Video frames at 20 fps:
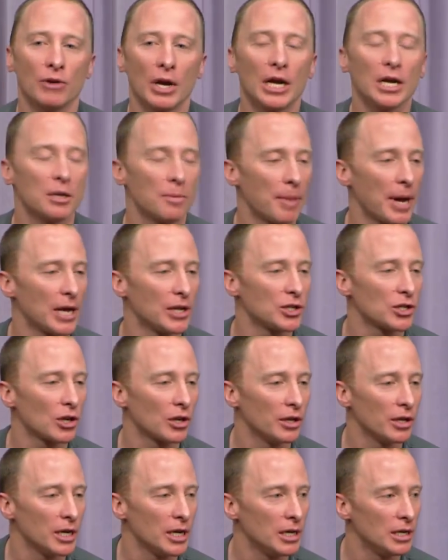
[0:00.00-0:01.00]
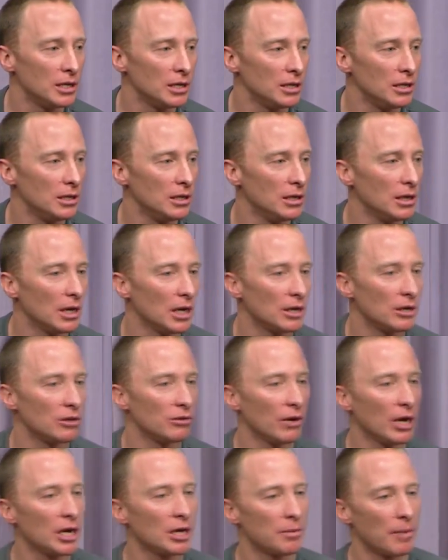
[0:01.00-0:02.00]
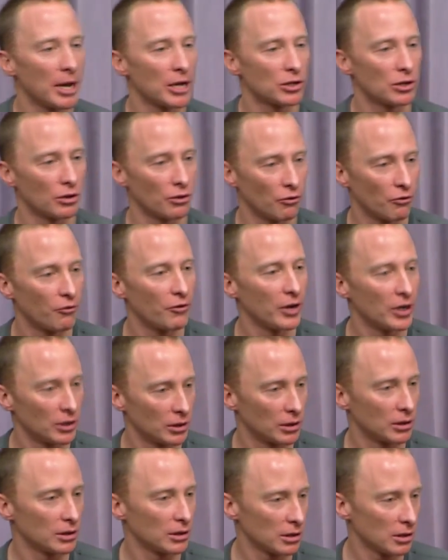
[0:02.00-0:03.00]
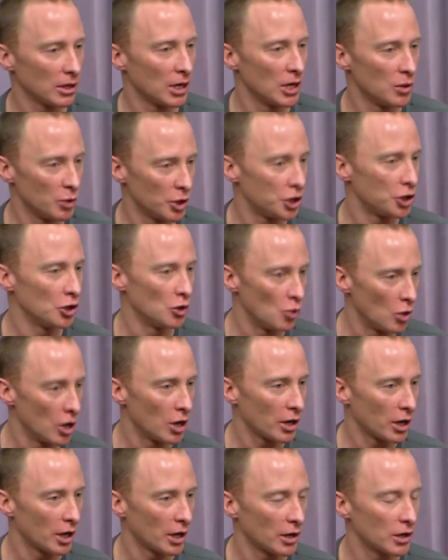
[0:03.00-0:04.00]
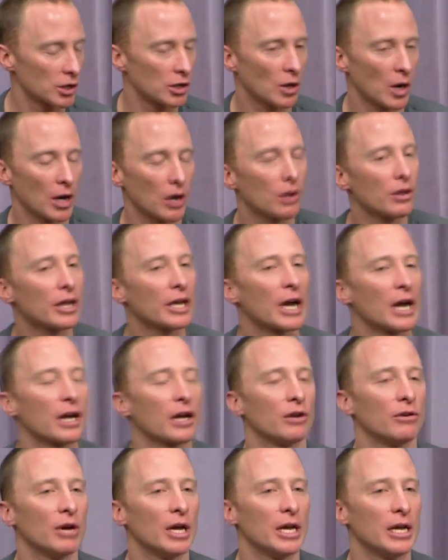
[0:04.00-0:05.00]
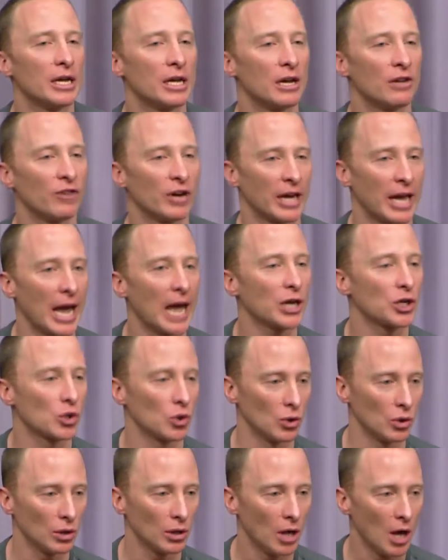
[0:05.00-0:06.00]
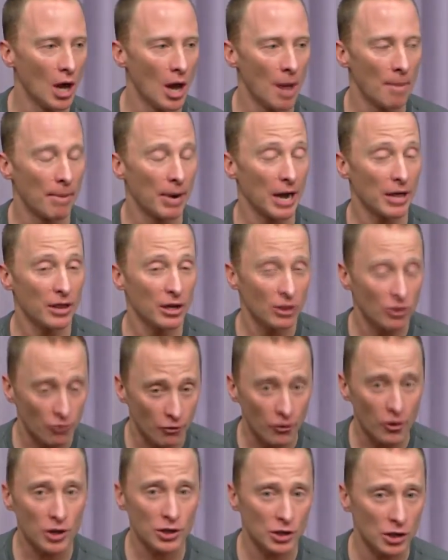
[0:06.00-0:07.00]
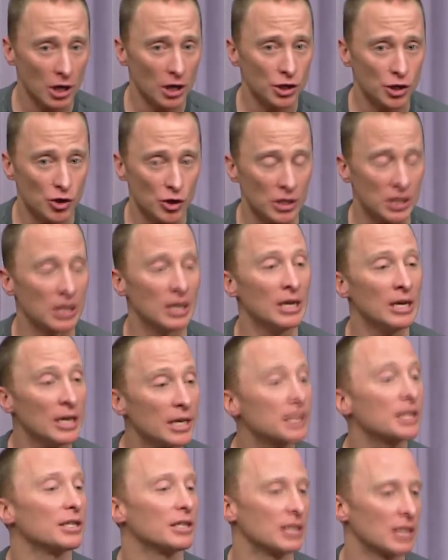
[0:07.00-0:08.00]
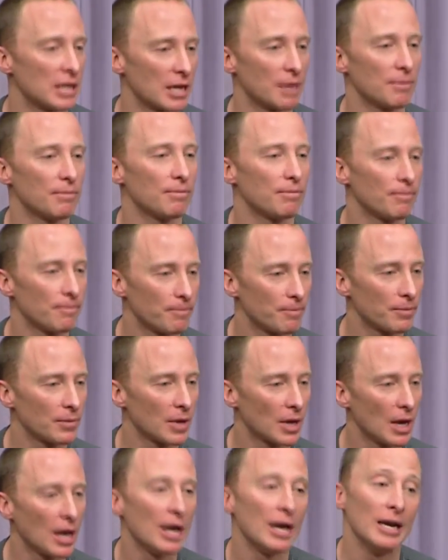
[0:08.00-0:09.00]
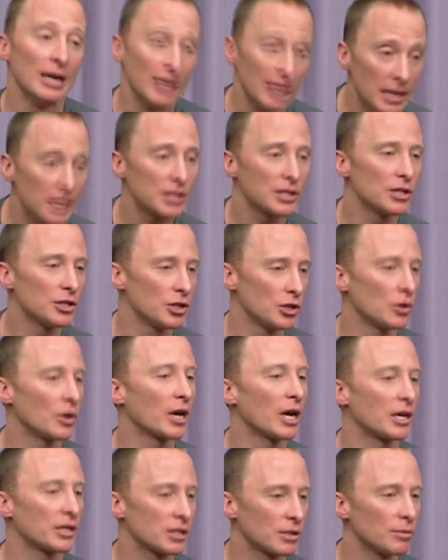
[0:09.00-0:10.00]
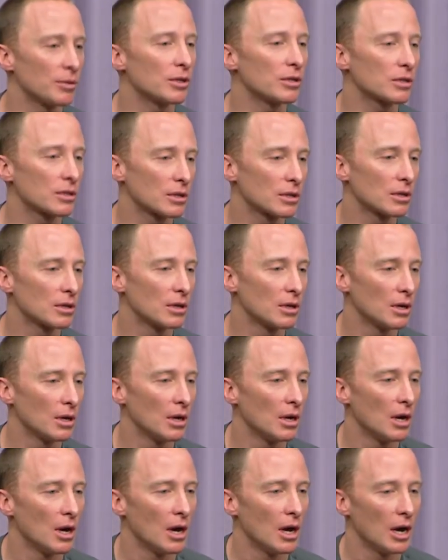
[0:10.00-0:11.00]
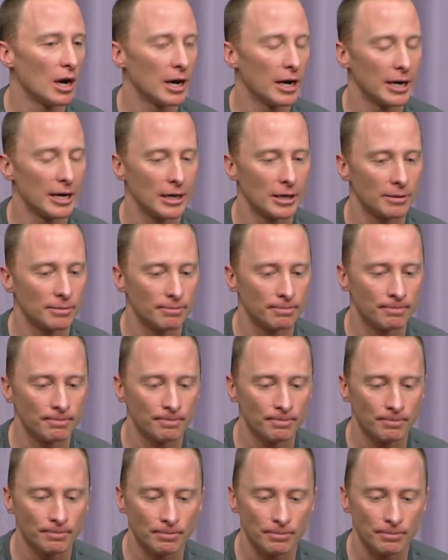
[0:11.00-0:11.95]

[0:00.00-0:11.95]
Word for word: really depends on the. It really depends on the field in which you're working. So I don't think I can really give a catch-all. But I think the first answer is listen to them. Listen to your customers. By